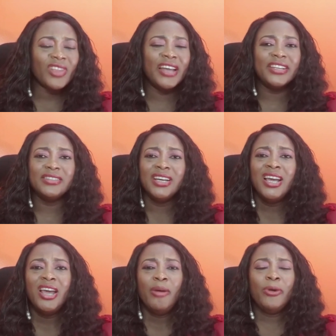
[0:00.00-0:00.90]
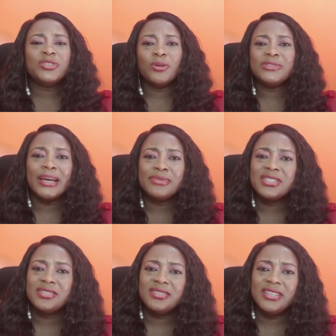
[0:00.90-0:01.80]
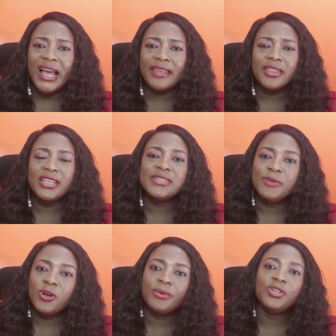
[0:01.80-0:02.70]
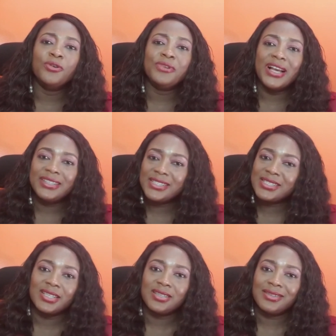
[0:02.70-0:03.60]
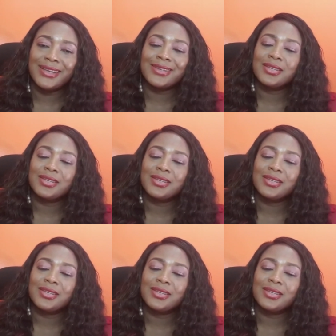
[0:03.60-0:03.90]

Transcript: And then, but sometimes I think it's becoming unrealistic. Like,